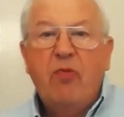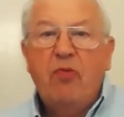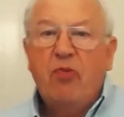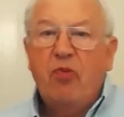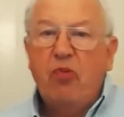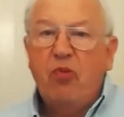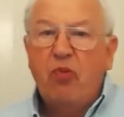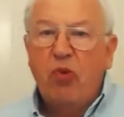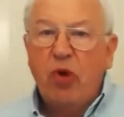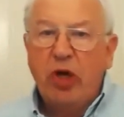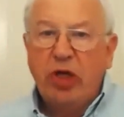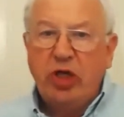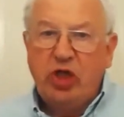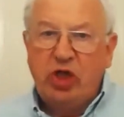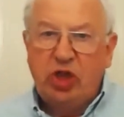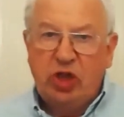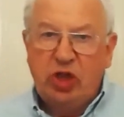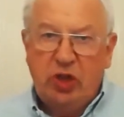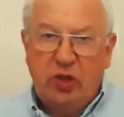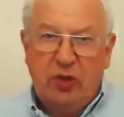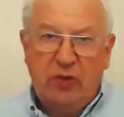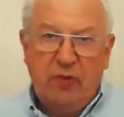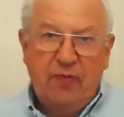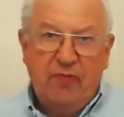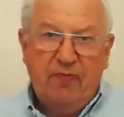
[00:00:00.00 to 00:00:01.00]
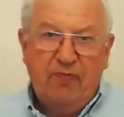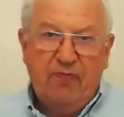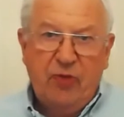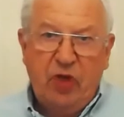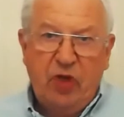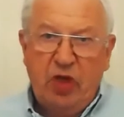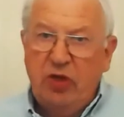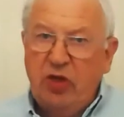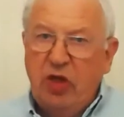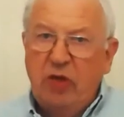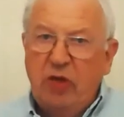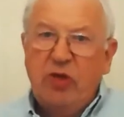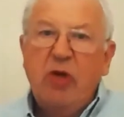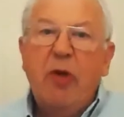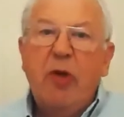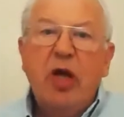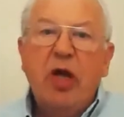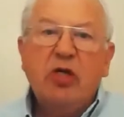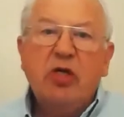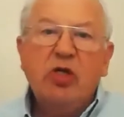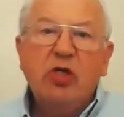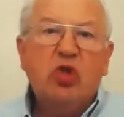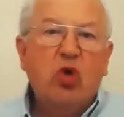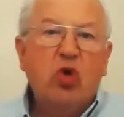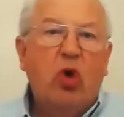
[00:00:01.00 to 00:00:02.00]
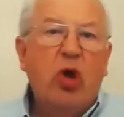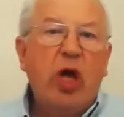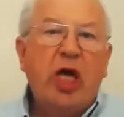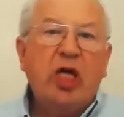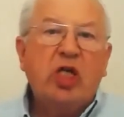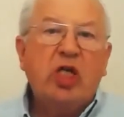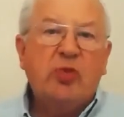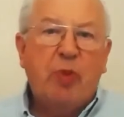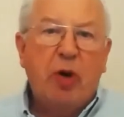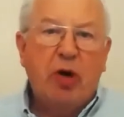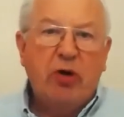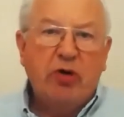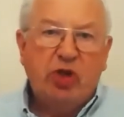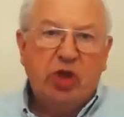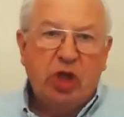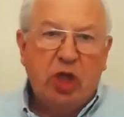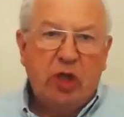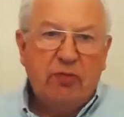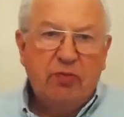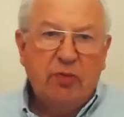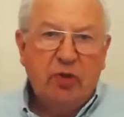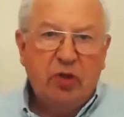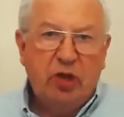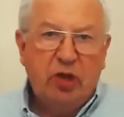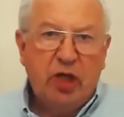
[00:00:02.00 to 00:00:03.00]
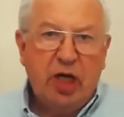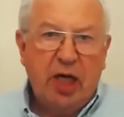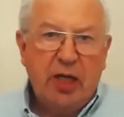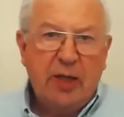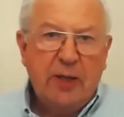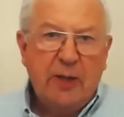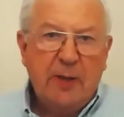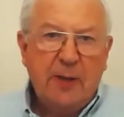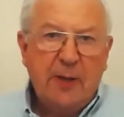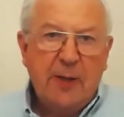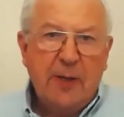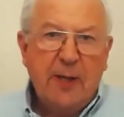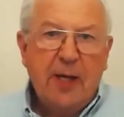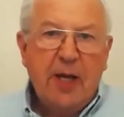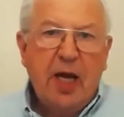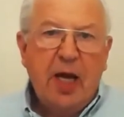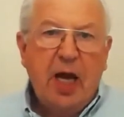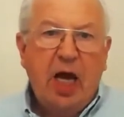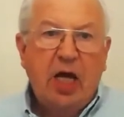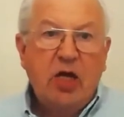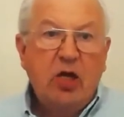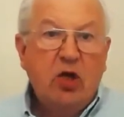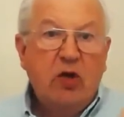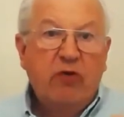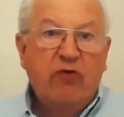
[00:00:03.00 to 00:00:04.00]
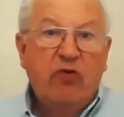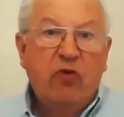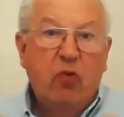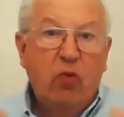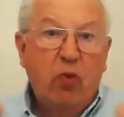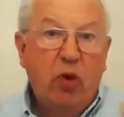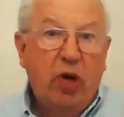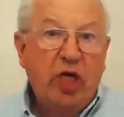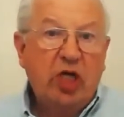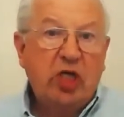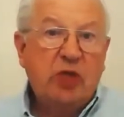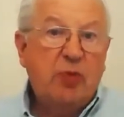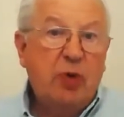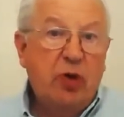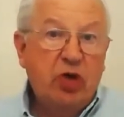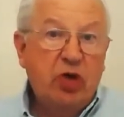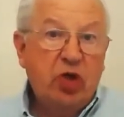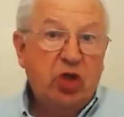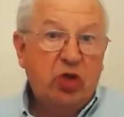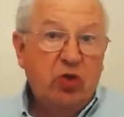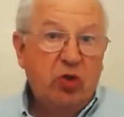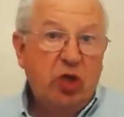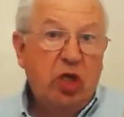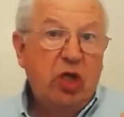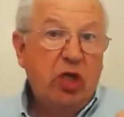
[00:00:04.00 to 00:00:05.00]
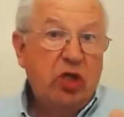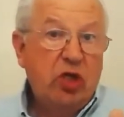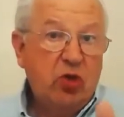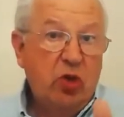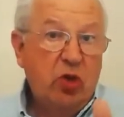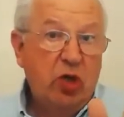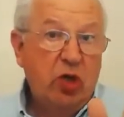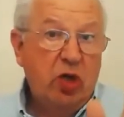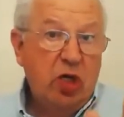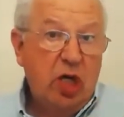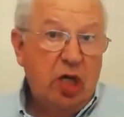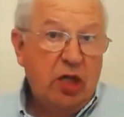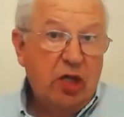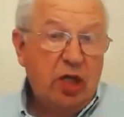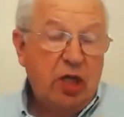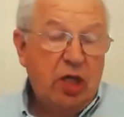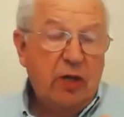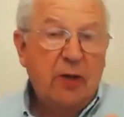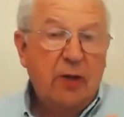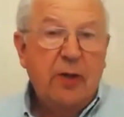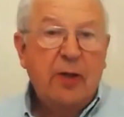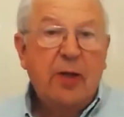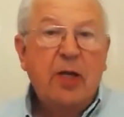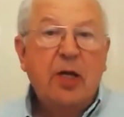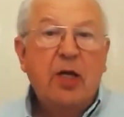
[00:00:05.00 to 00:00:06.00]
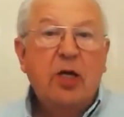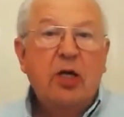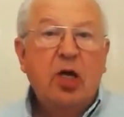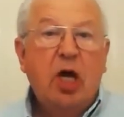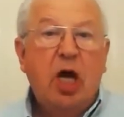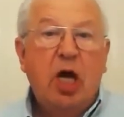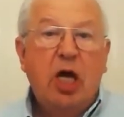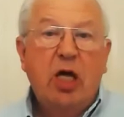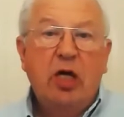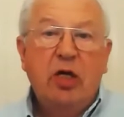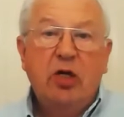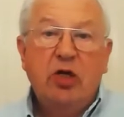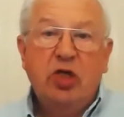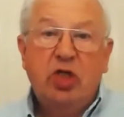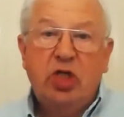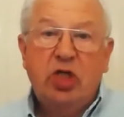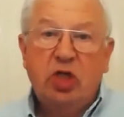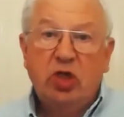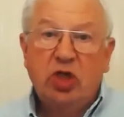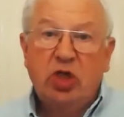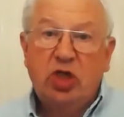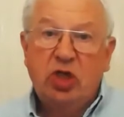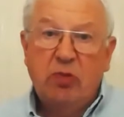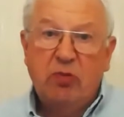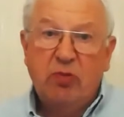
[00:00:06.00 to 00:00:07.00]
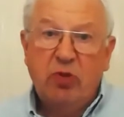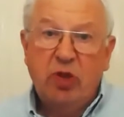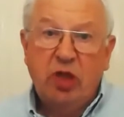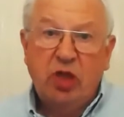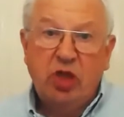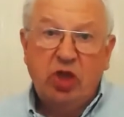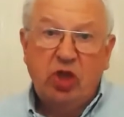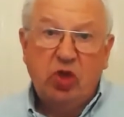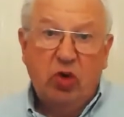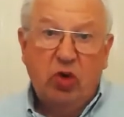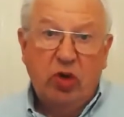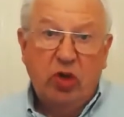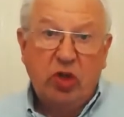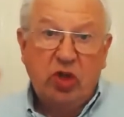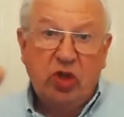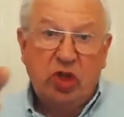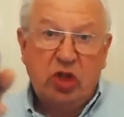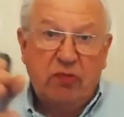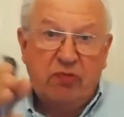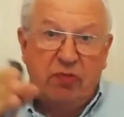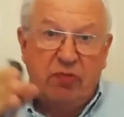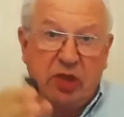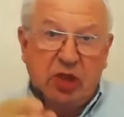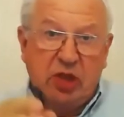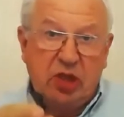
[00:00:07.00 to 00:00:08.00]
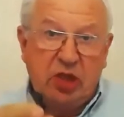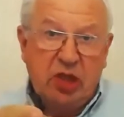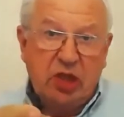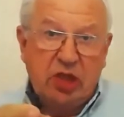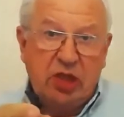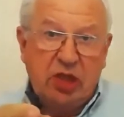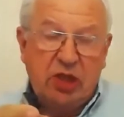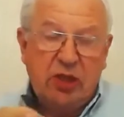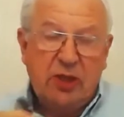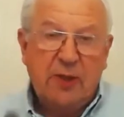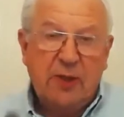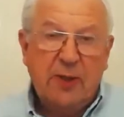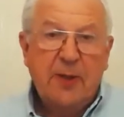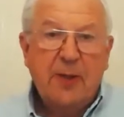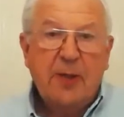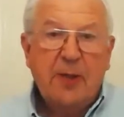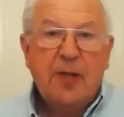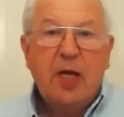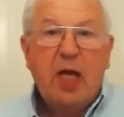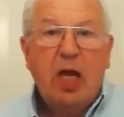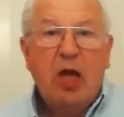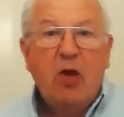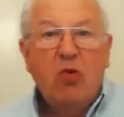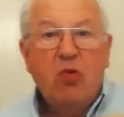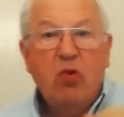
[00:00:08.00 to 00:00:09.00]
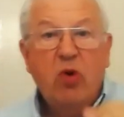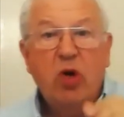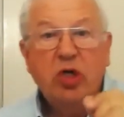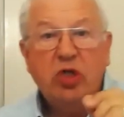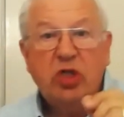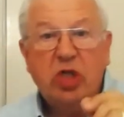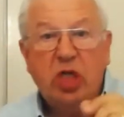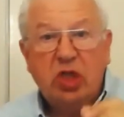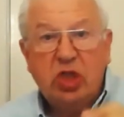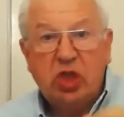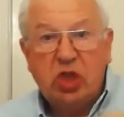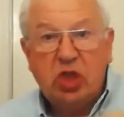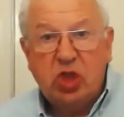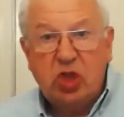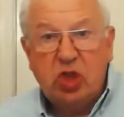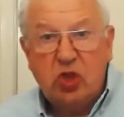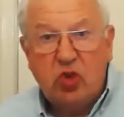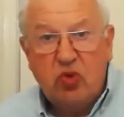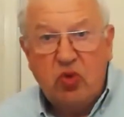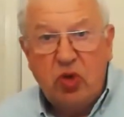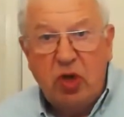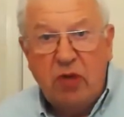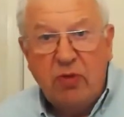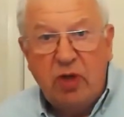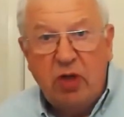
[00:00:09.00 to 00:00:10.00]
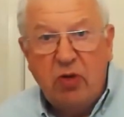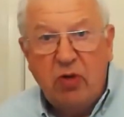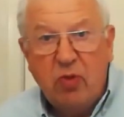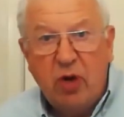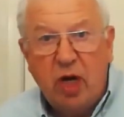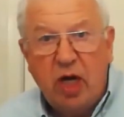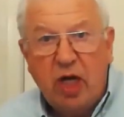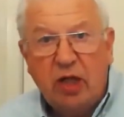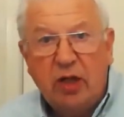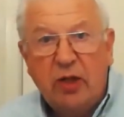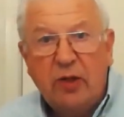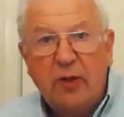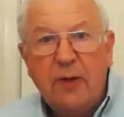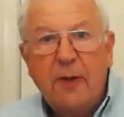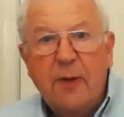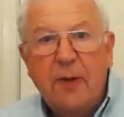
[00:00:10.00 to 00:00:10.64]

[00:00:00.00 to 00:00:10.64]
which the Americans call exposure, okay? And you go from one exposure to another until somebody joins the business. It works extremely well.